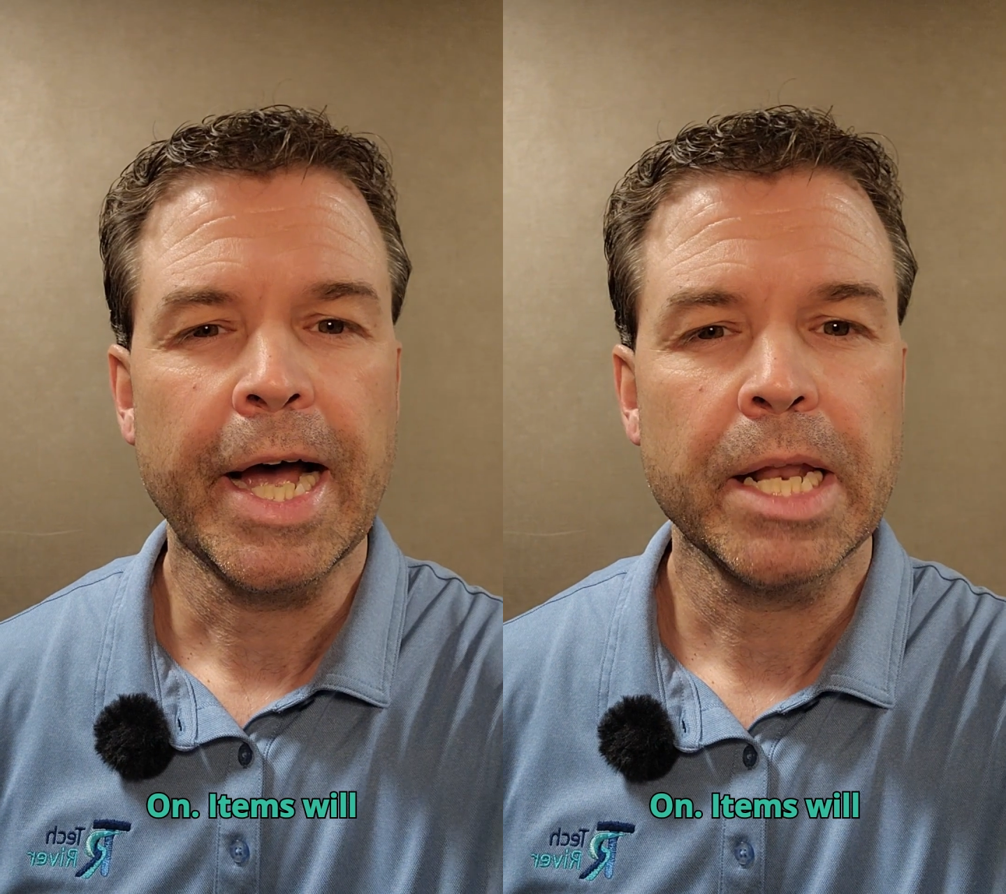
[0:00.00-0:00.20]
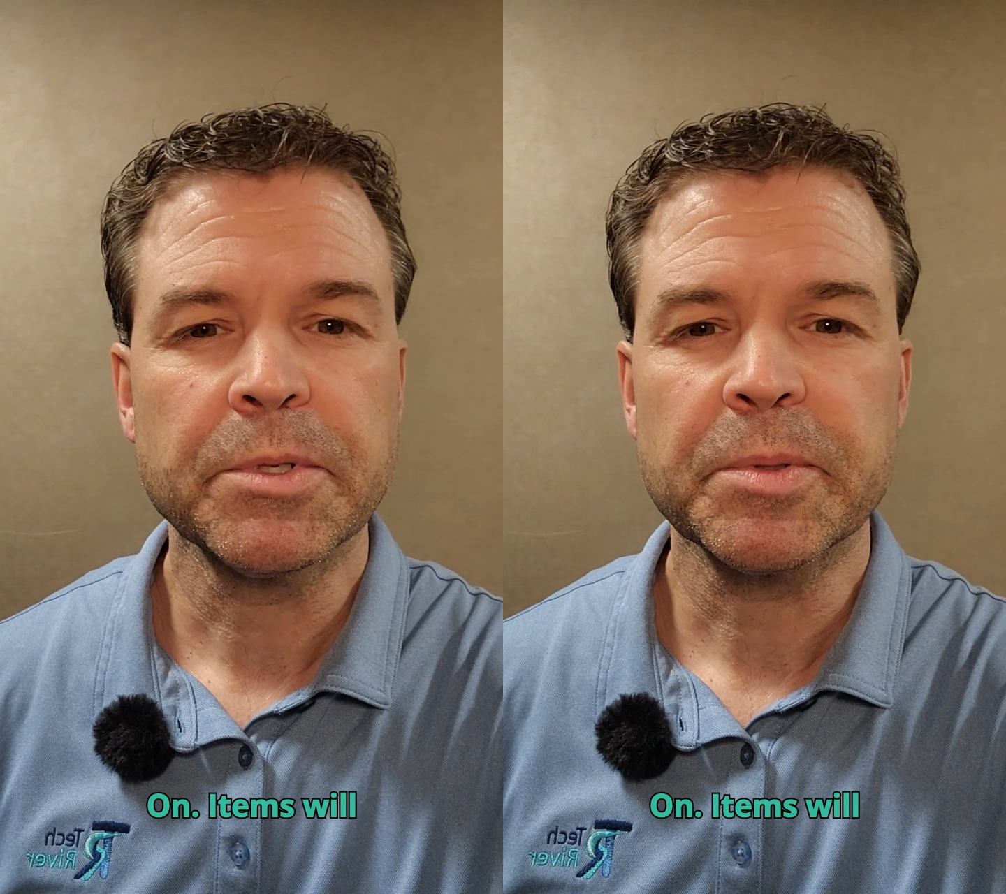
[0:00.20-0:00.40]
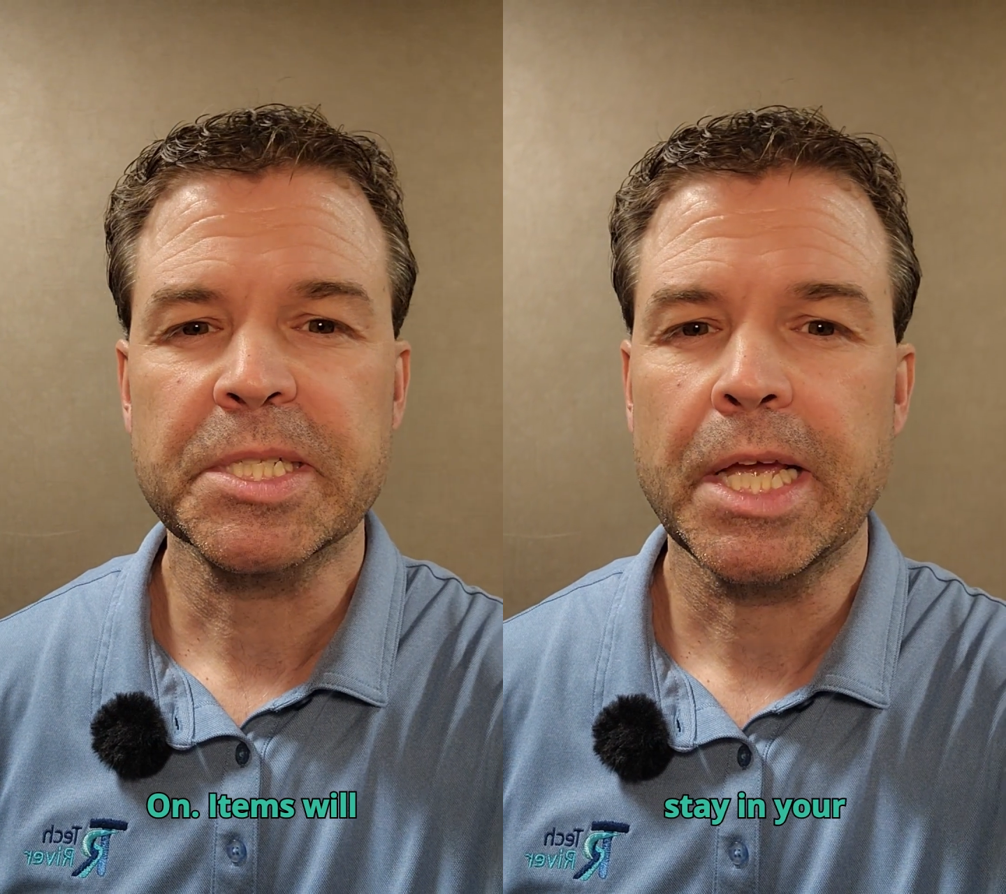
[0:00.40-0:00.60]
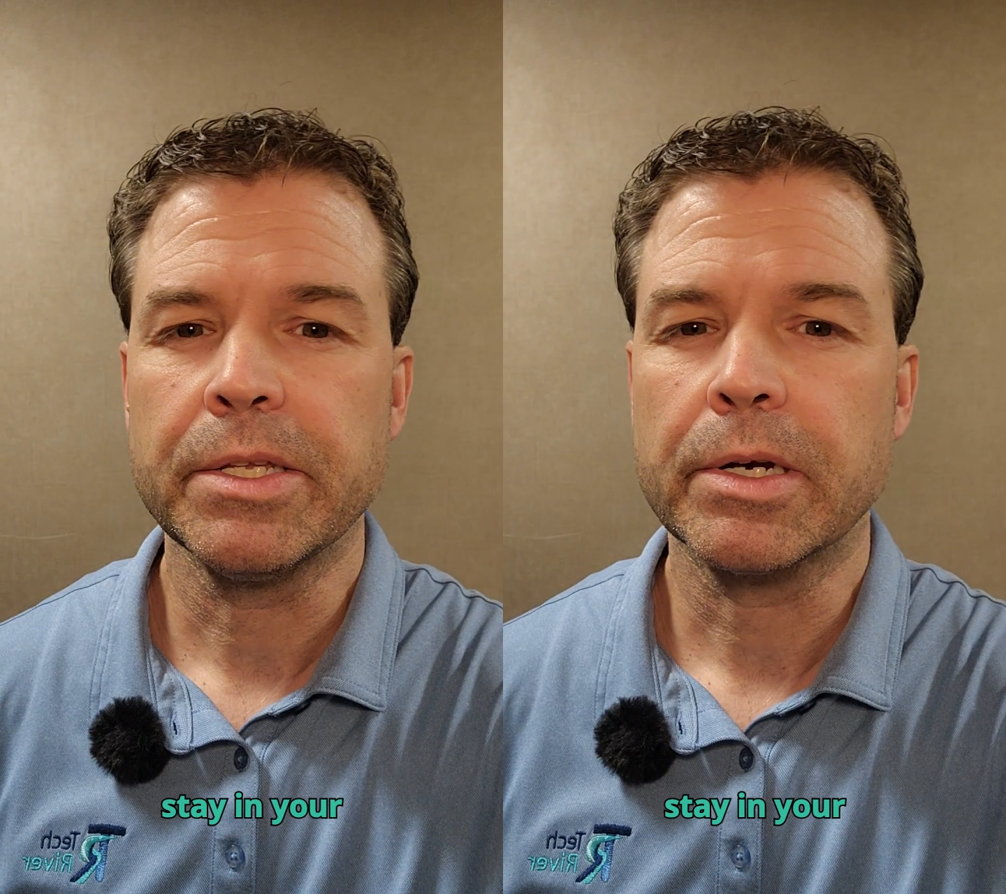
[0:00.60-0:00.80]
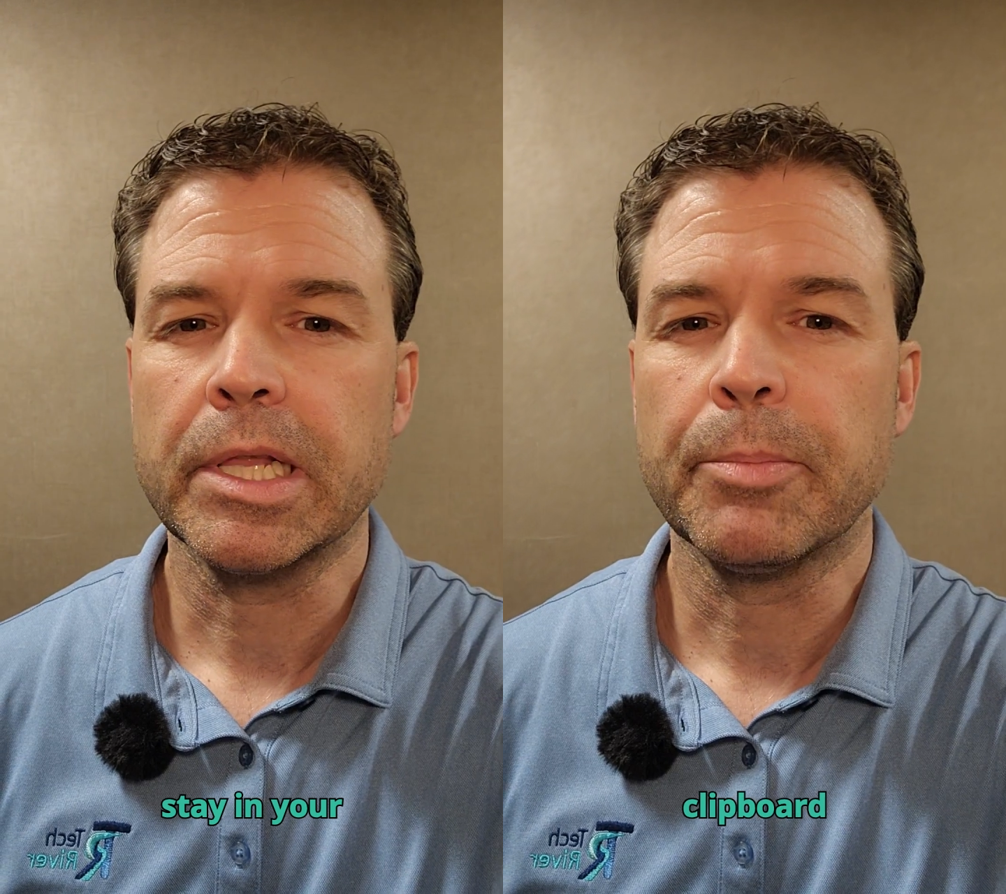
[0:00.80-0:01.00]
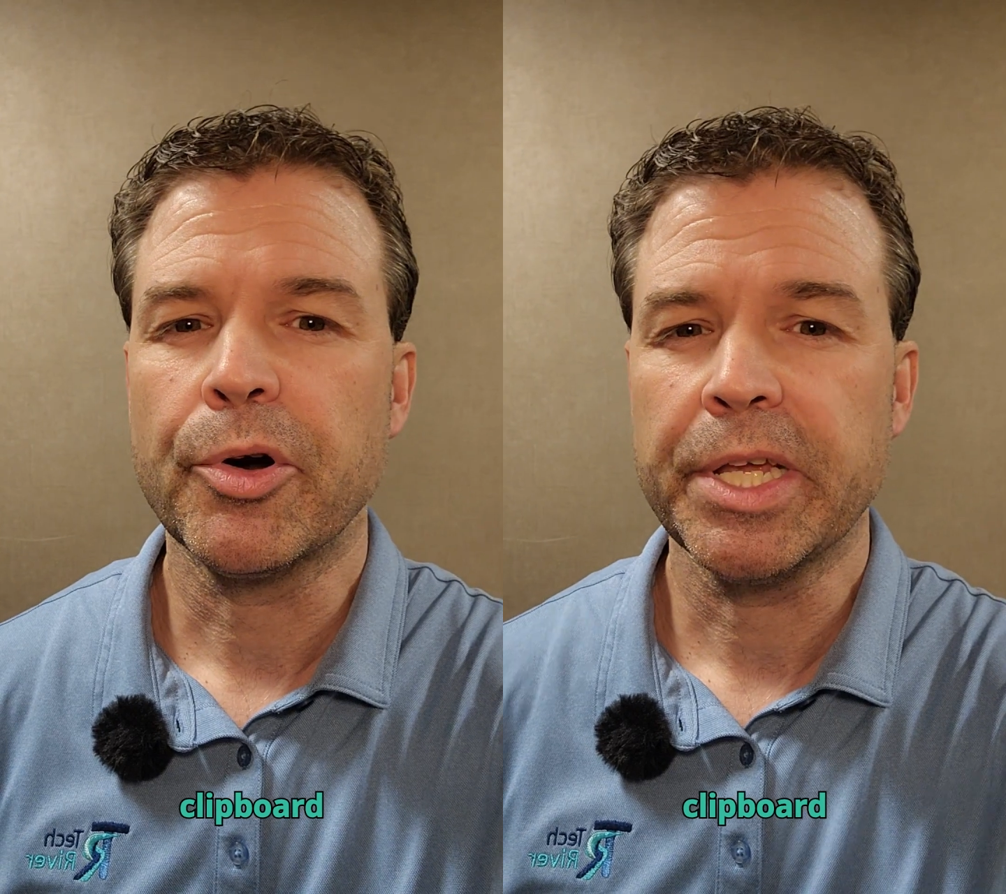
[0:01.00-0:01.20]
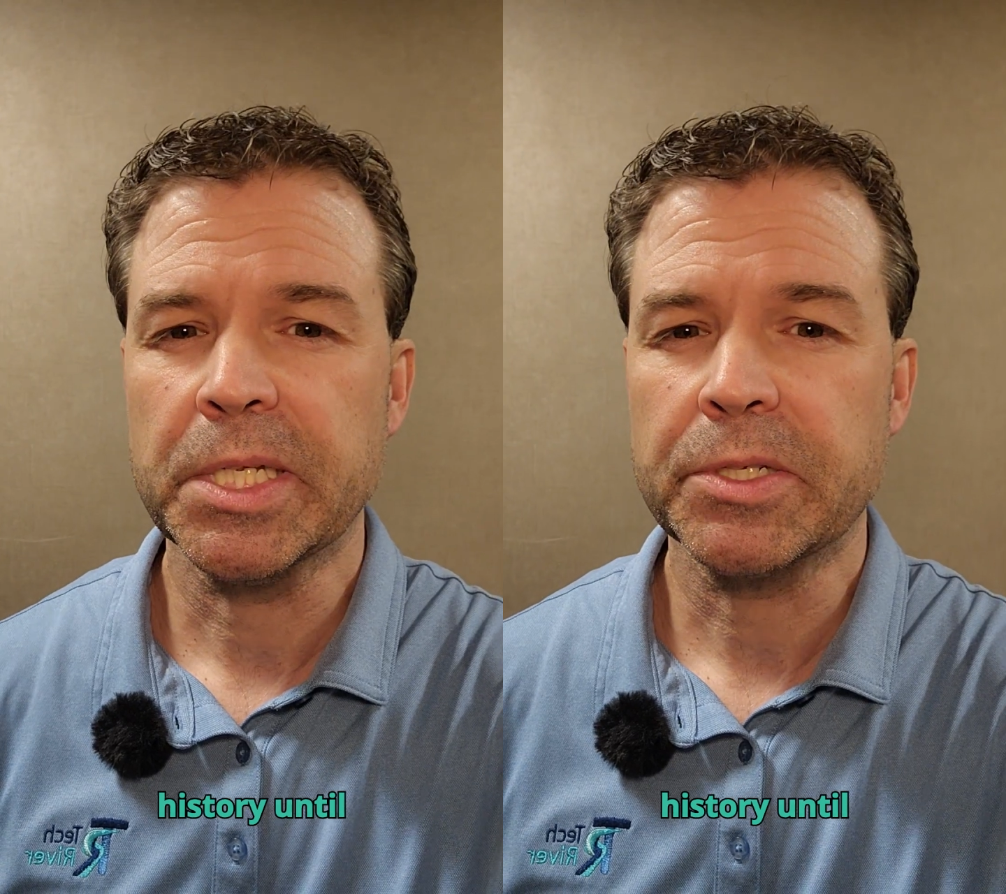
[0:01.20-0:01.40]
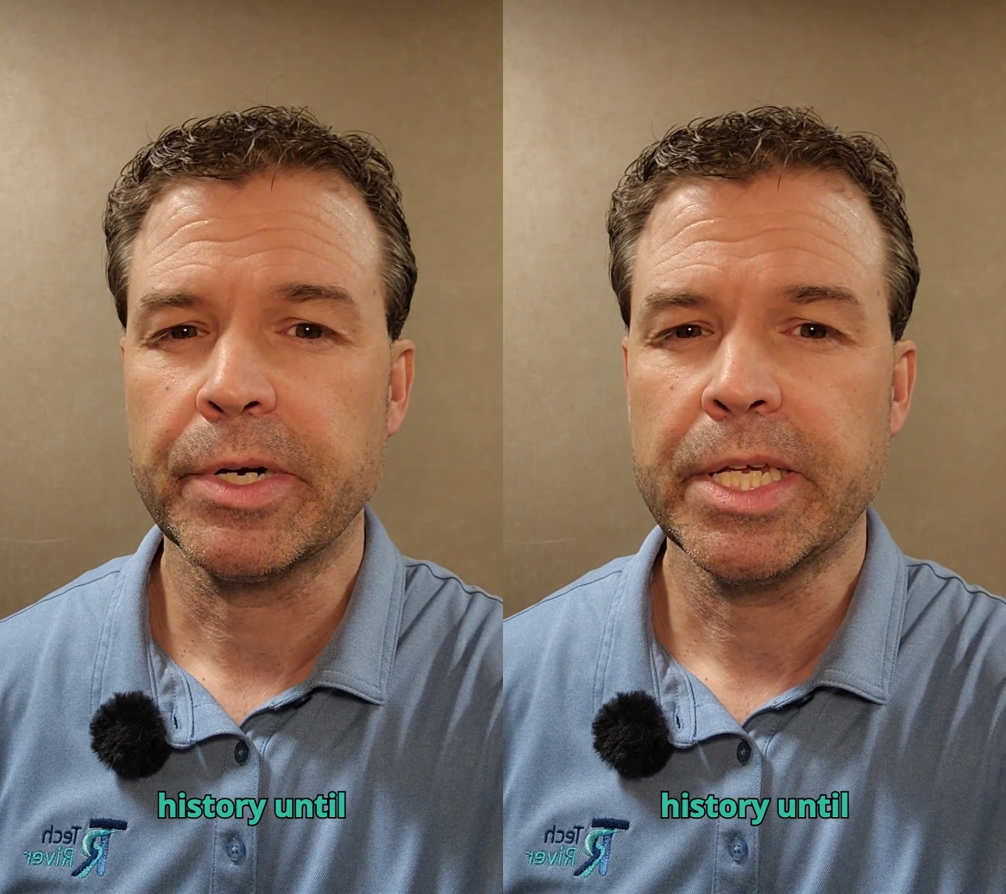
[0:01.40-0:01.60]
Items will stay in your clipboard
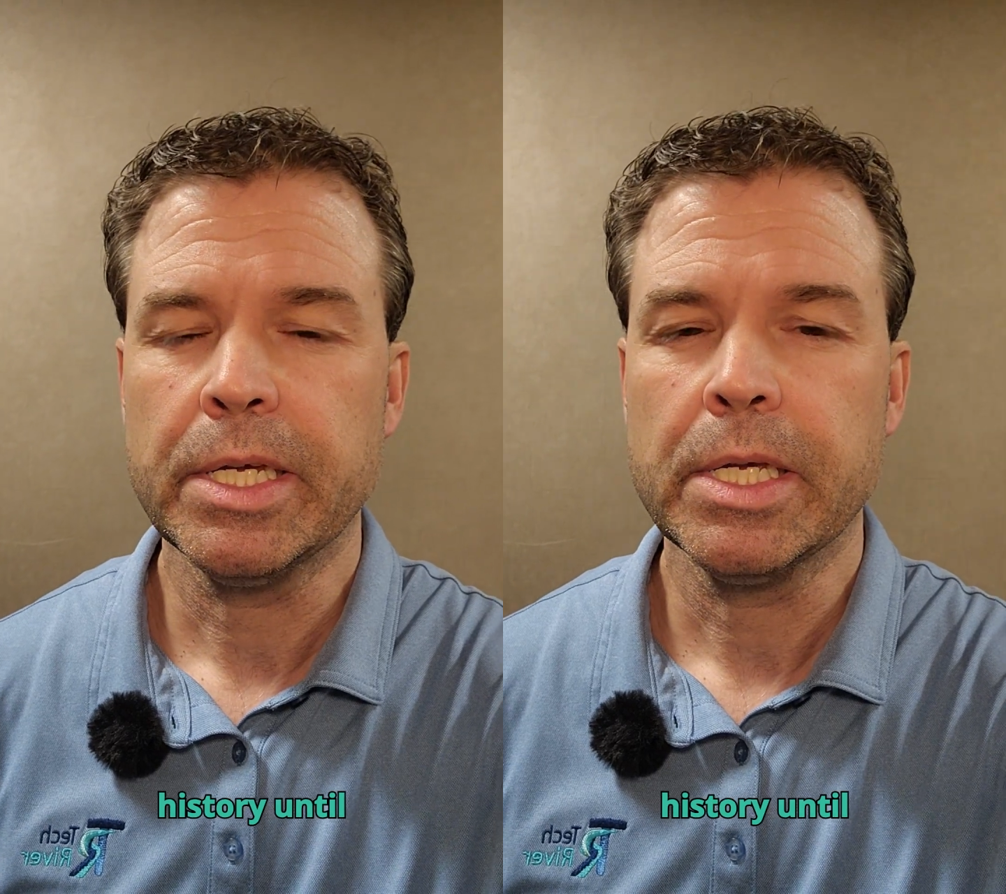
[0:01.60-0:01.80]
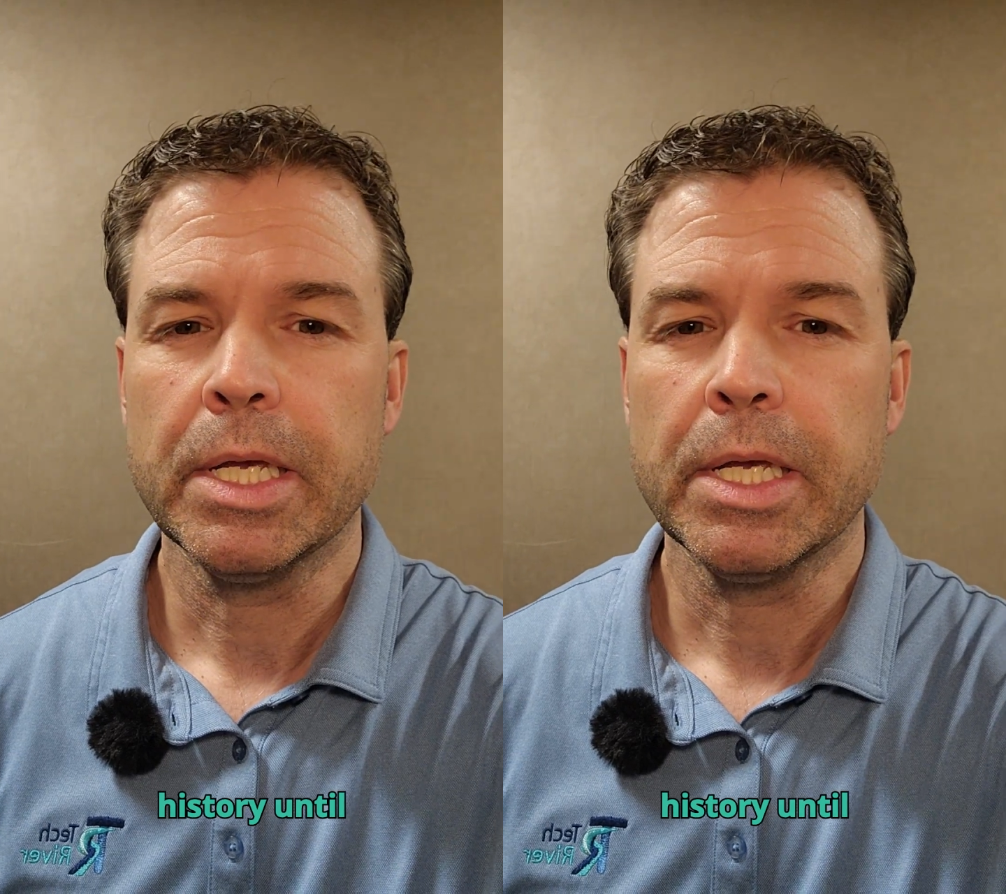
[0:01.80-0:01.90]
history